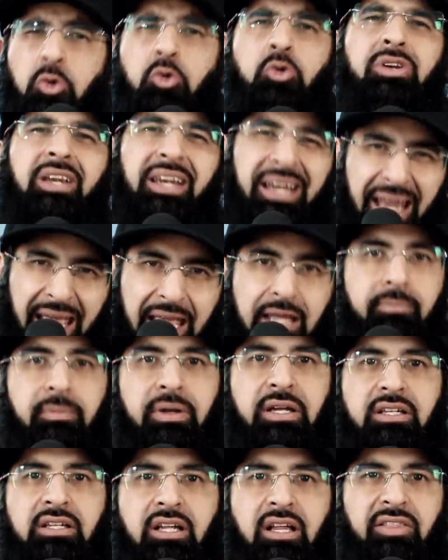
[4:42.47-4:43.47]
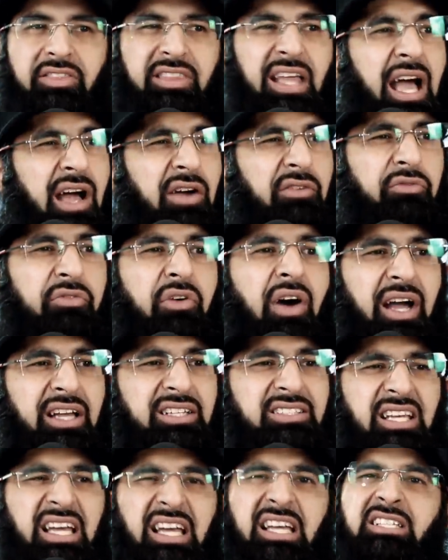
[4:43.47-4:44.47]
you name it. That
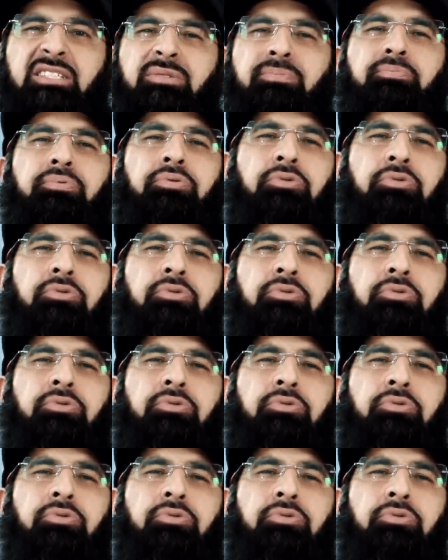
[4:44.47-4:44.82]
vice is